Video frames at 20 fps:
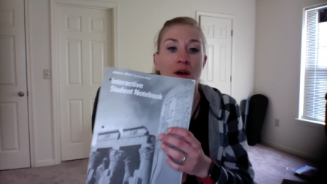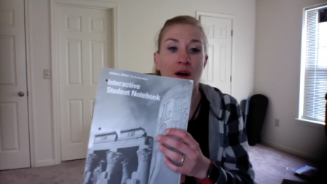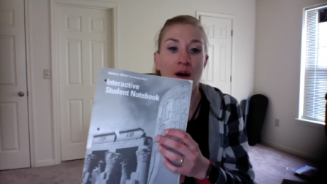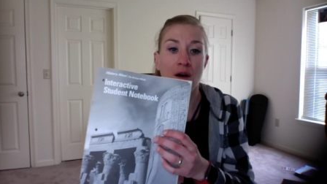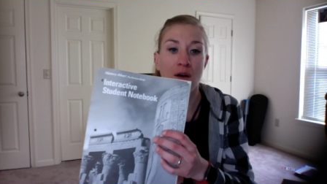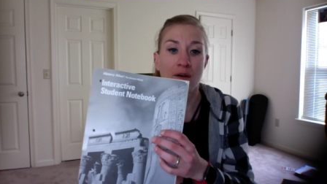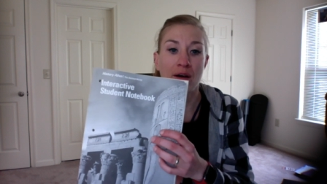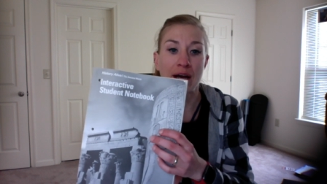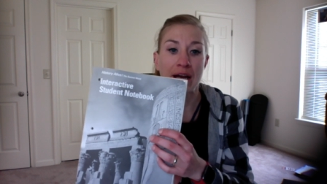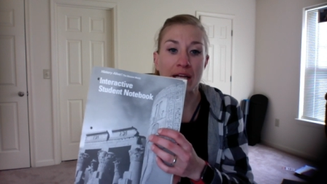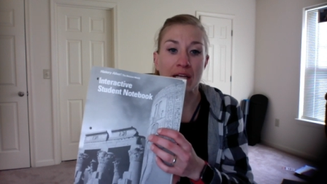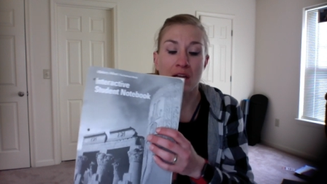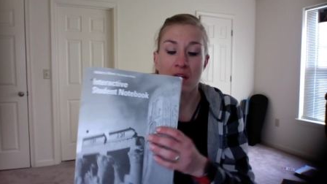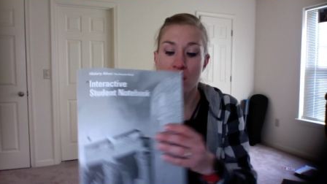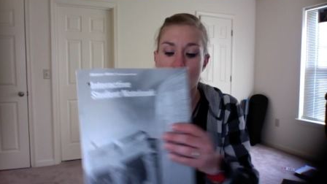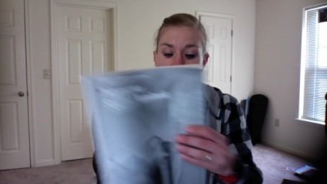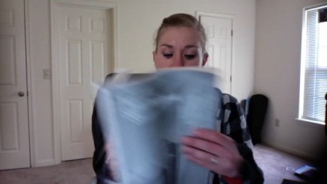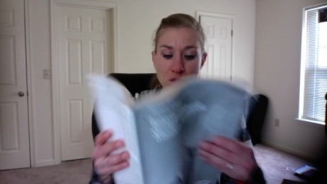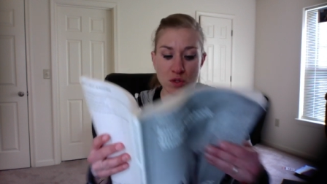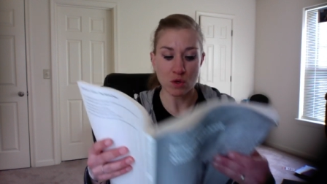All right.
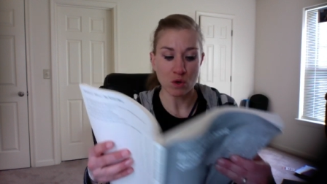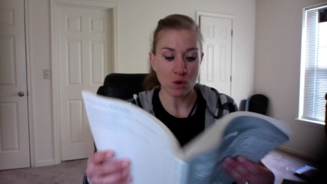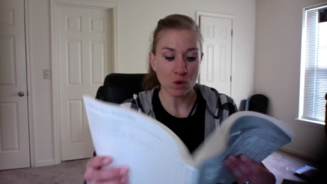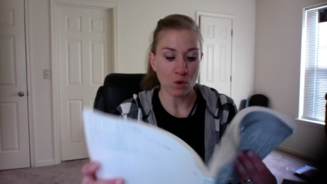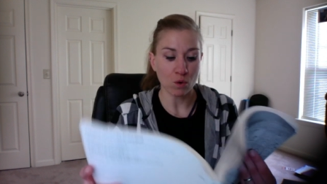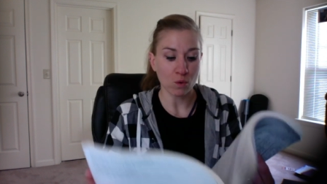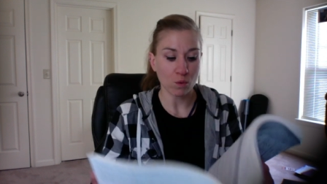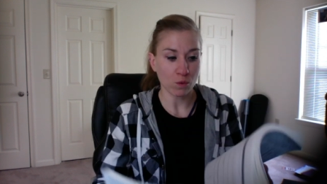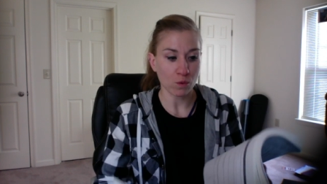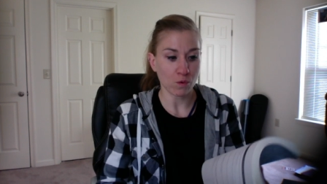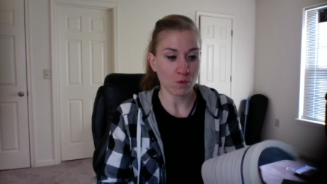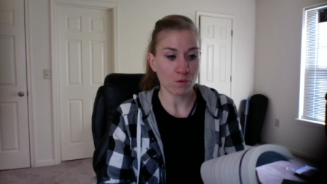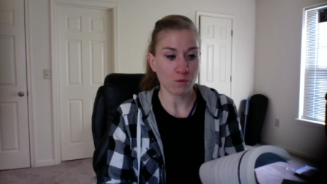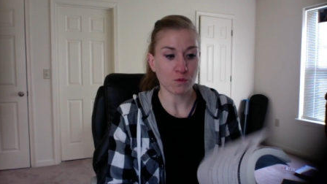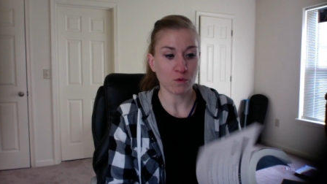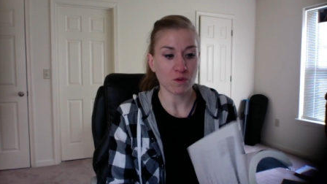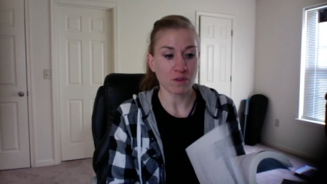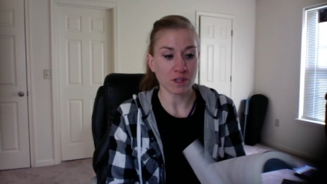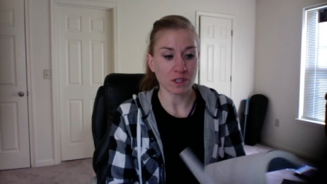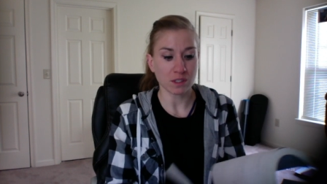So
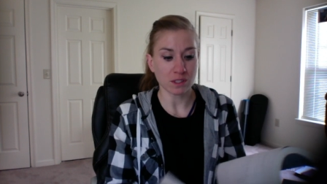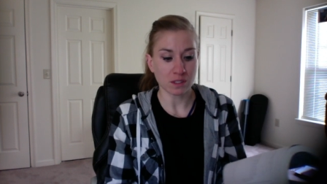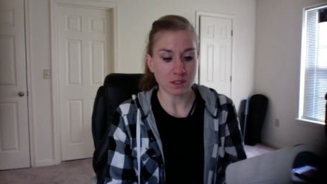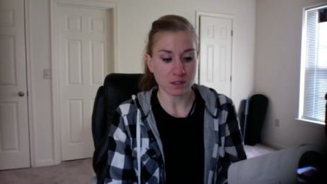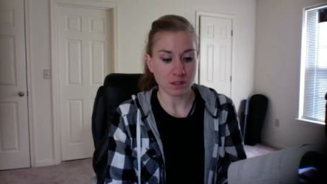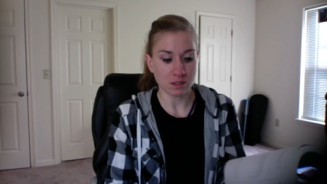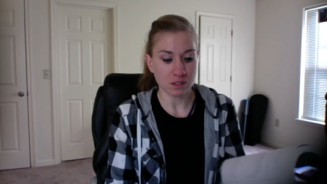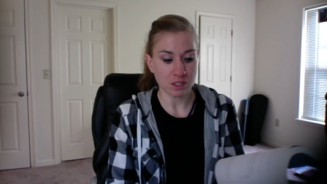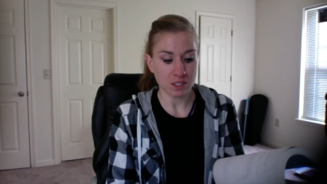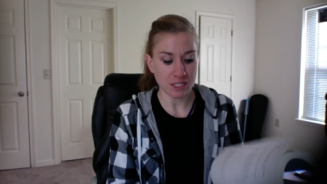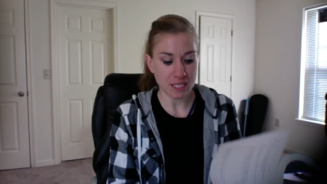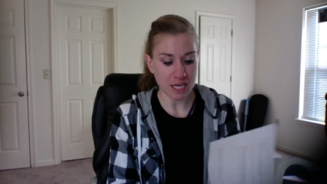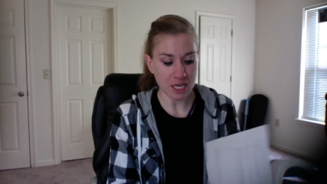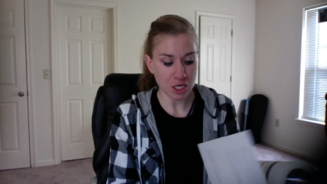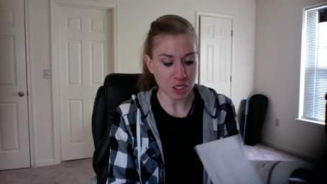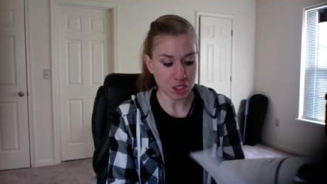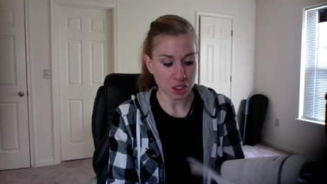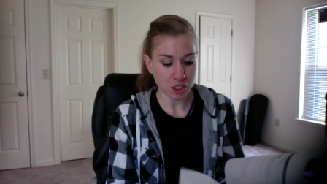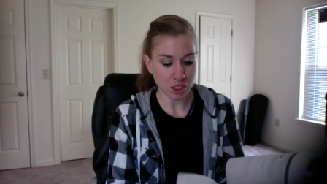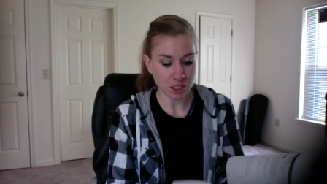for the
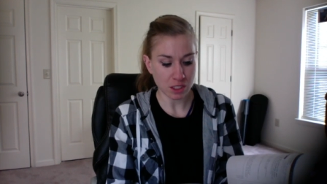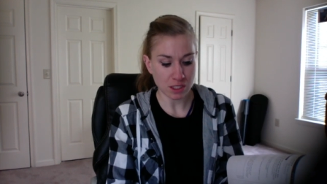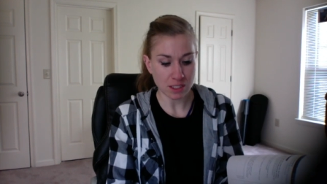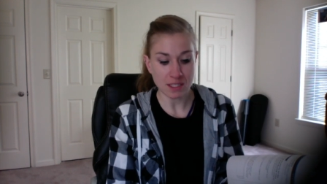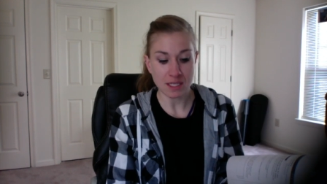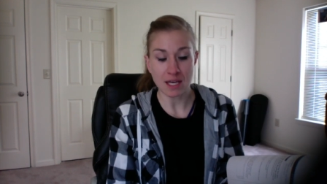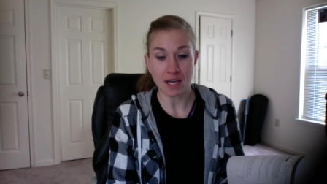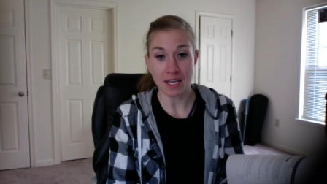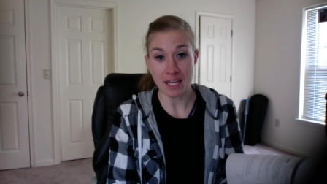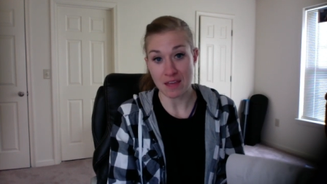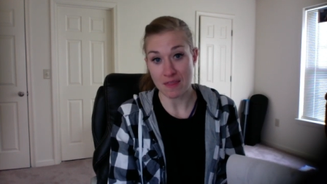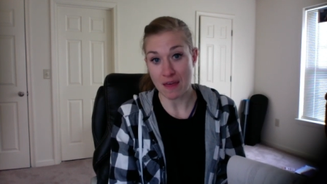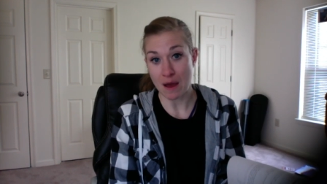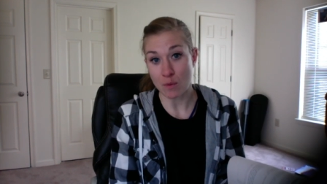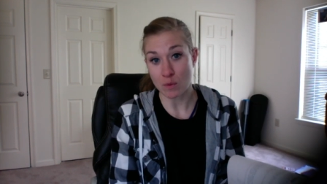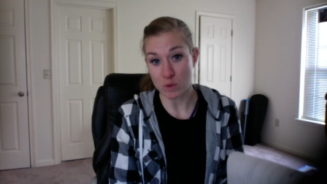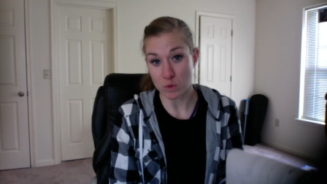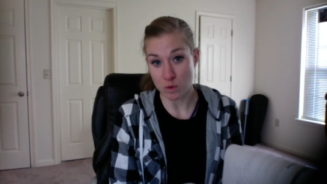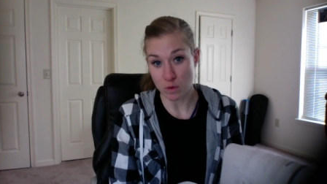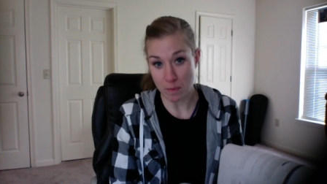stations, again, that
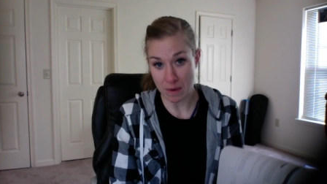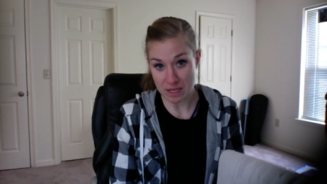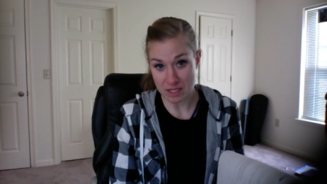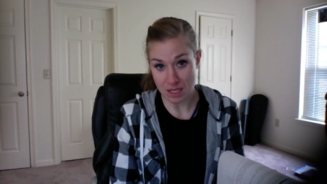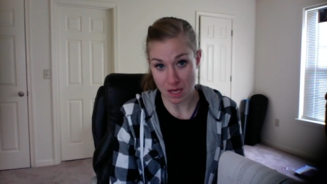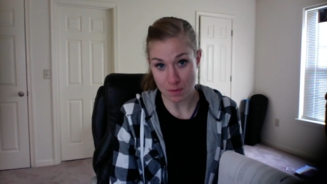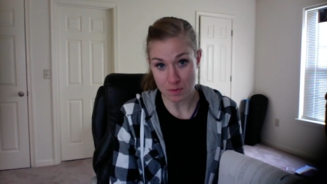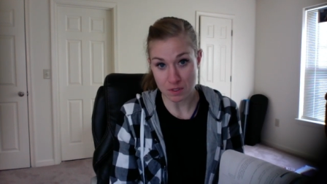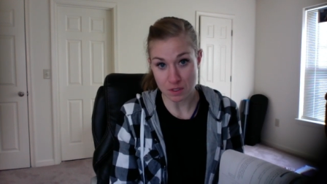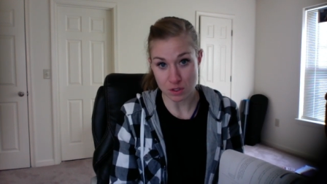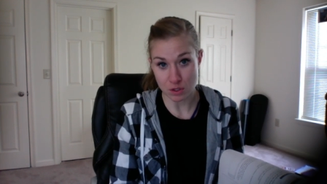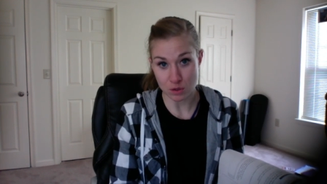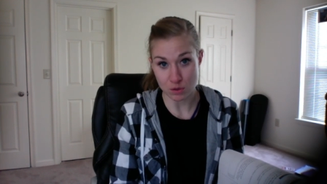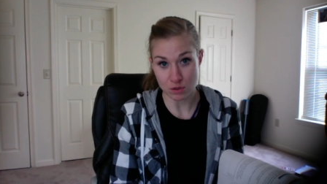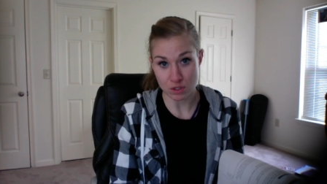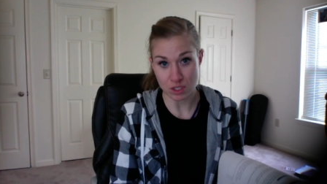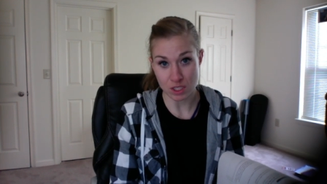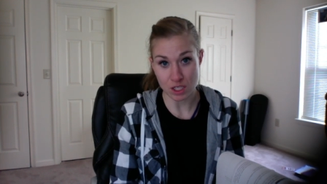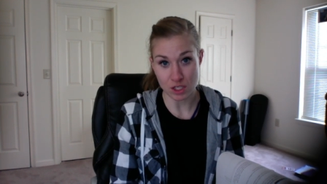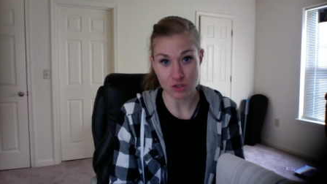was with my
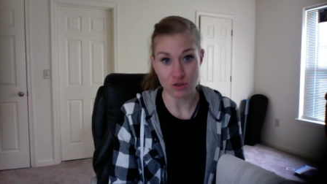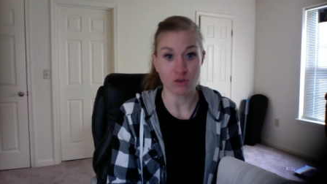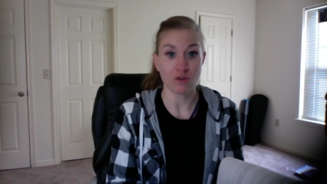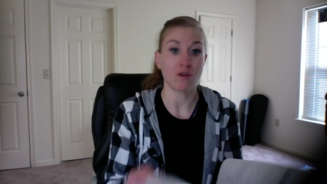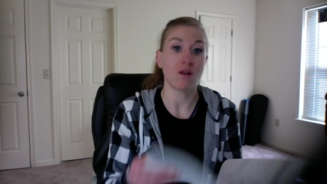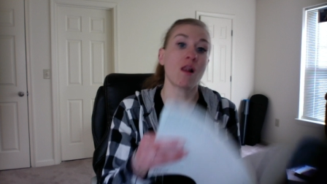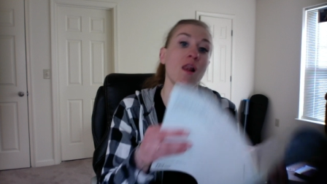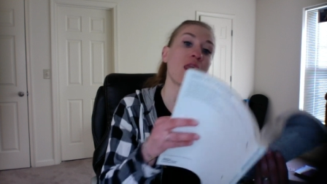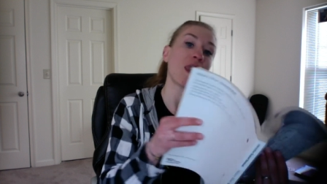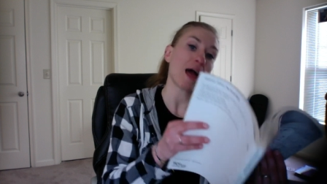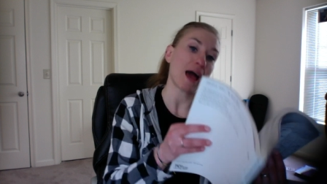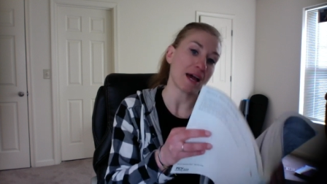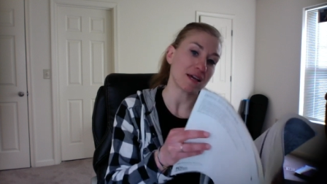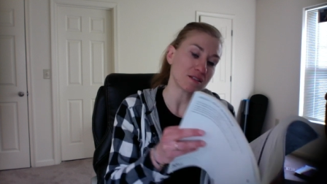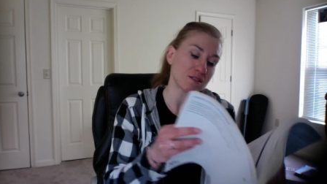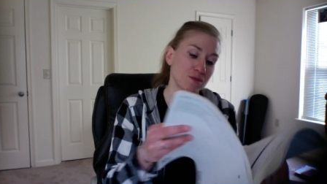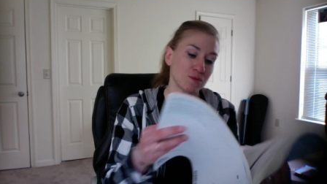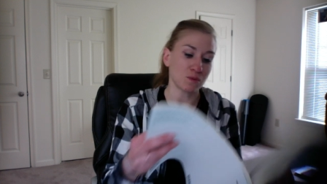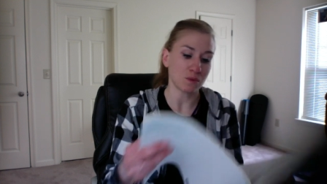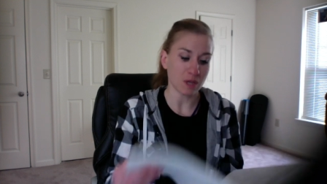substitute teacher
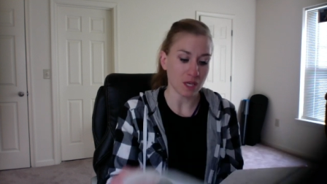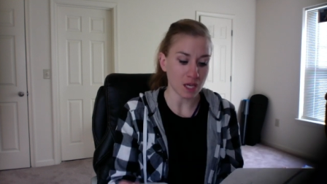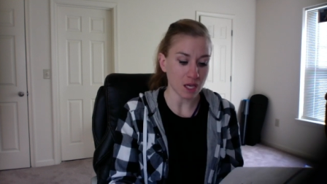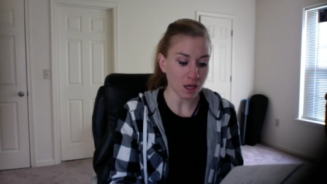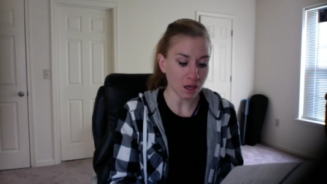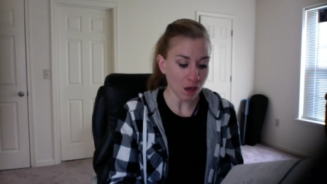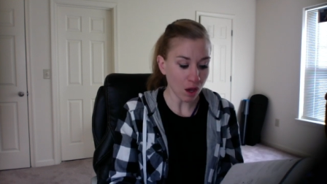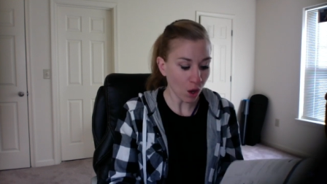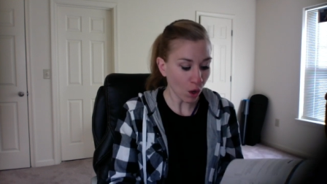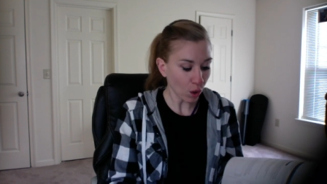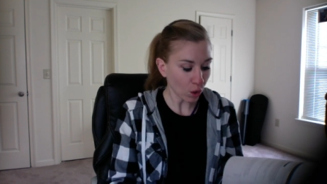last week.